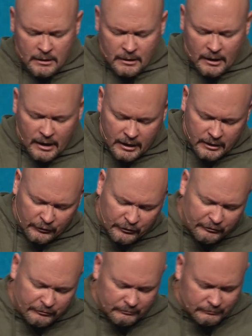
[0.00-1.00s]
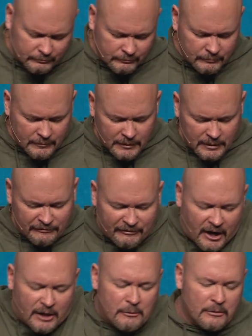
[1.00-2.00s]
God, as a
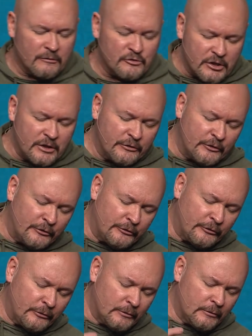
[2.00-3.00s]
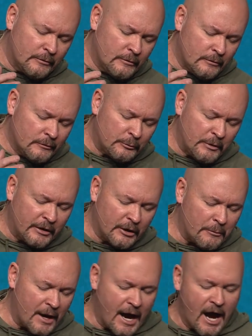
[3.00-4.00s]
follower of Jesus, speaking
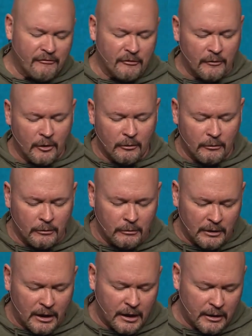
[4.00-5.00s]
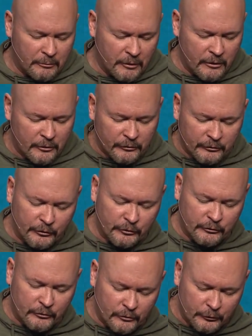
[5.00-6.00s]
on behalf of a whole lot of brothers and
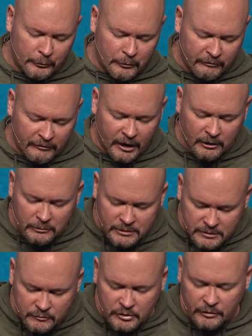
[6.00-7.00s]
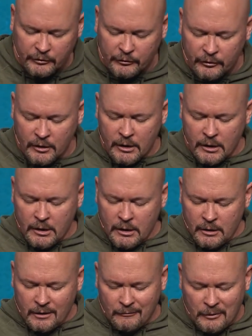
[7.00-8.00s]
sisters who are followers of Jesus,
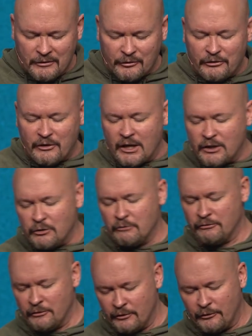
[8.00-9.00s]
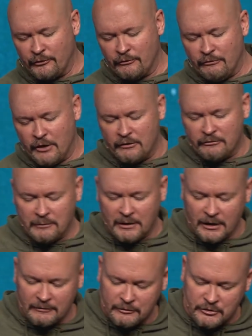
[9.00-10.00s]
we just thank you for this event from the
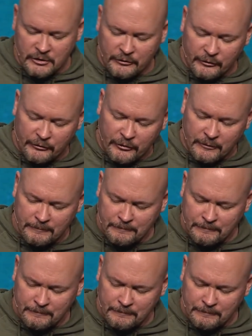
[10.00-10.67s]
life of Jesus.